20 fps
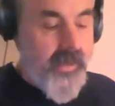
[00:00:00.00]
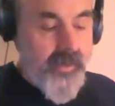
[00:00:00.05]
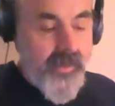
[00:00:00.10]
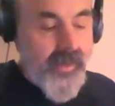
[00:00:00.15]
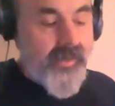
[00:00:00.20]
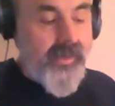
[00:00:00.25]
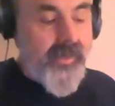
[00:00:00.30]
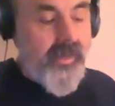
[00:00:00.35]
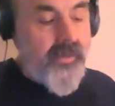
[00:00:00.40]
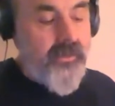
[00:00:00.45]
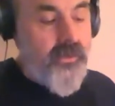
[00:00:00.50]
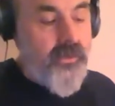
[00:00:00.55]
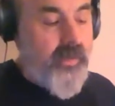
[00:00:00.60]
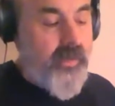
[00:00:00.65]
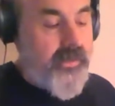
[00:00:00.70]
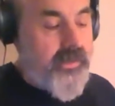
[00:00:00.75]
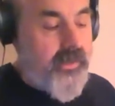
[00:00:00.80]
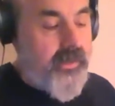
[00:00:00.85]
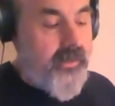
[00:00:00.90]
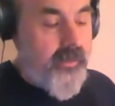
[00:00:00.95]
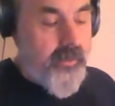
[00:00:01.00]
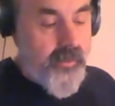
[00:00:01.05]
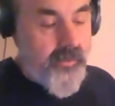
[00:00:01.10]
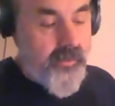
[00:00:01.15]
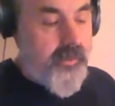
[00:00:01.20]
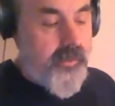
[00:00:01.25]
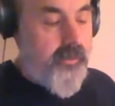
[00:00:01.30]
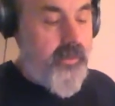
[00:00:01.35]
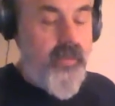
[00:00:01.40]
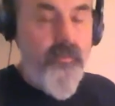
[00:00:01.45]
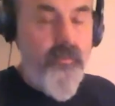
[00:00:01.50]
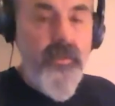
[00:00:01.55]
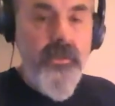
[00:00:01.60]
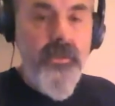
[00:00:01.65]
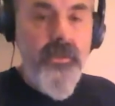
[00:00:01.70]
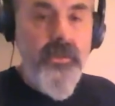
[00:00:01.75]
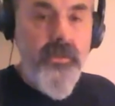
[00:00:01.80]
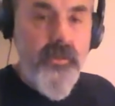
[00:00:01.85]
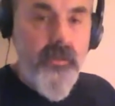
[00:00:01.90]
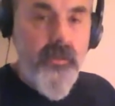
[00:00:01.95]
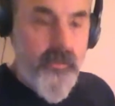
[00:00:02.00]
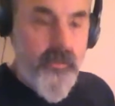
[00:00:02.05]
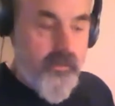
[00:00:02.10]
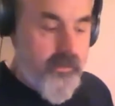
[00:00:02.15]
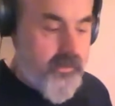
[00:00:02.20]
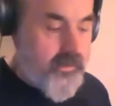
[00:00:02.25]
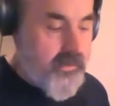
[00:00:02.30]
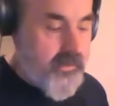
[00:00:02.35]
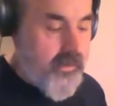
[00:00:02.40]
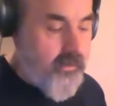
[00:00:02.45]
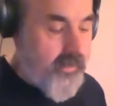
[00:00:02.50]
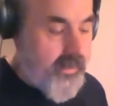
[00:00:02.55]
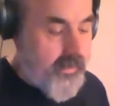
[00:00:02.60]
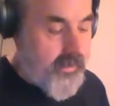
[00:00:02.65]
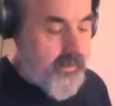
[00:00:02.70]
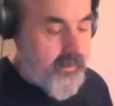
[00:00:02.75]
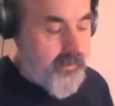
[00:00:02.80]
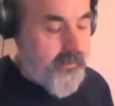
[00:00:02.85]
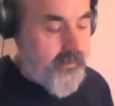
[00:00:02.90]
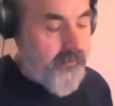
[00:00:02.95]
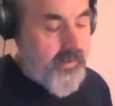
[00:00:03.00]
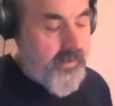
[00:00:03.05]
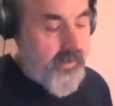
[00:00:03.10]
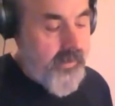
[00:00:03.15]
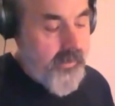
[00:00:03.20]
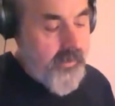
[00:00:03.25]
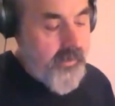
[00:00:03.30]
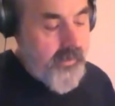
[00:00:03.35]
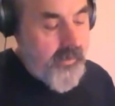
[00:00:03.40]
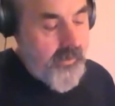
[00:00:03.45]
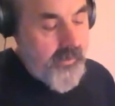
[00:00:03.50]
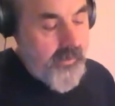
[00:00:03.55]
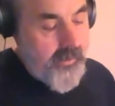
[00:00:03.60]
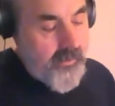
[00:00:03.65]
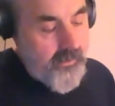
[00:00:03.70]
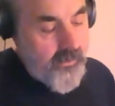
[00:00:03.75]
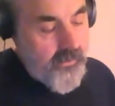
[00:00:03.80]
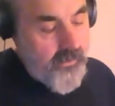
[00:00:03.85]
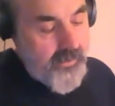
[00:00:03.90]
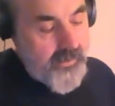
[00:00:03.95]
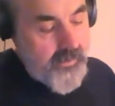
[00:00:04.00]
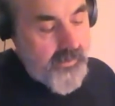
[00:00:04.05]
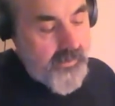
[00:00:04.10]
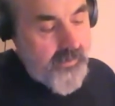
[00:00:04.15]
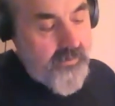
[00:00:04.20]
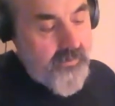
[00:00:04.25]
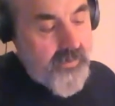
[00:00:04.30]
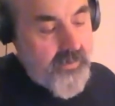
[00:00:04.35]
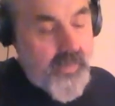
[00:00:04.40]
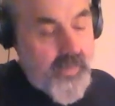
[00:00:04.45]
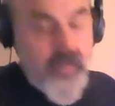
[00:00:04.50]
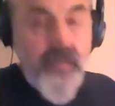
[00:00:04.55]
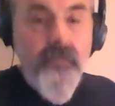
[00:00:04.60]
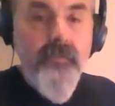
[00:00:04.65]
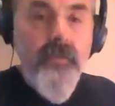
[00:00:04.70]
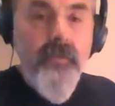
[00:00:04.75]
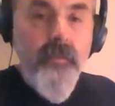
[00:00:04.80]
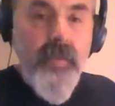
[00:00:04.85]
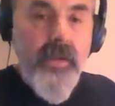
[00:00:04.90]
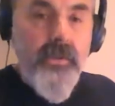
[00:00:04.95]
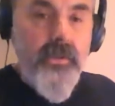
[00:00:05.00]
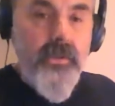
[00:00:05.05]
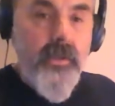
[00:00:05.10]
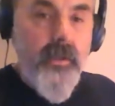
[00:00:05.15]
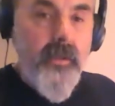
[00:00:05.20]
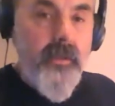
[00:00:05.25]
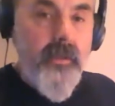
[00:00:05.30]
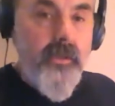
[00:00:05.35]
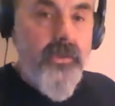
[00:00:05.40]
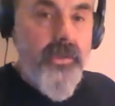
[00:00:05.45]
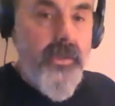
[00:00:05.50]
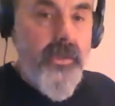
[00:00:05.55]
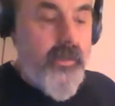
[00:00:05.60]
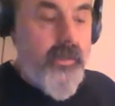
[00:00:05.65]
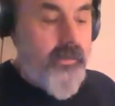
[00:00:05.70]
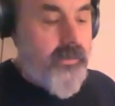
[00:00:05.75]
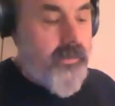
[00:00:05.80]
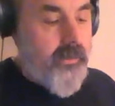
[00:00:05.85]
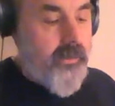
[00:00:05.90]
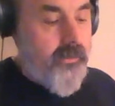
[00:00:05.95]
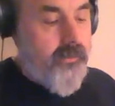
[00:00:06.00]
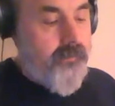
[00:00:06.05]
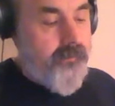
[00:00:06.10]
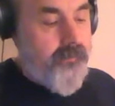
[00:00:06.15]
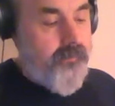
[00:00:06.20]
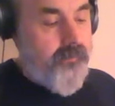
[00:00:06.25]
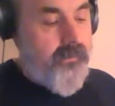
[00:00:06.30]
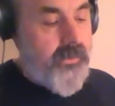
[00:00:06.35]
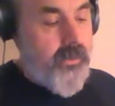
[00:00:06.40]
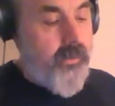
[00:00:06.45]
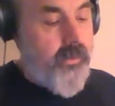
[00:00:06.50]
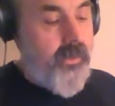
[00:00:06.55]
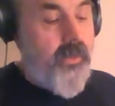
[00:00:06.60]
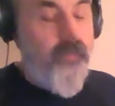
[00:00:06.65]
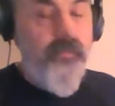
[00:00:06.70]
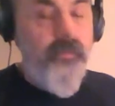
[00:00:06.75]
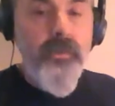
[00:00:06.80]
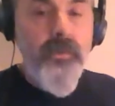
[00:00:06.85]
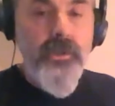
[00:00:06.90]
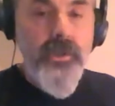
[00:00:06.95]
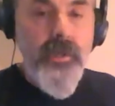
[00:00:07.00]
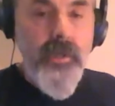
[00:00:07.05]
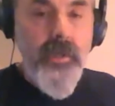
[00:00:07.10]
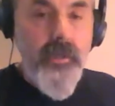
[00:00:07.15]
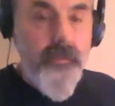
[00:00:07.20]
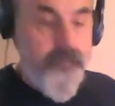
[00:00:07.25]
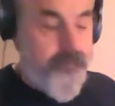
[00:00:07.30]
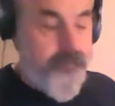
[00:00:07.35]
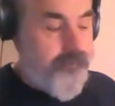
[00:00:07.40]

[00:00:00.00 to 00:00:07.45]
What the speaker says: Not to get too much into the theory, but just I wanted to go ahead and give you that information on the sheet. So we go from G,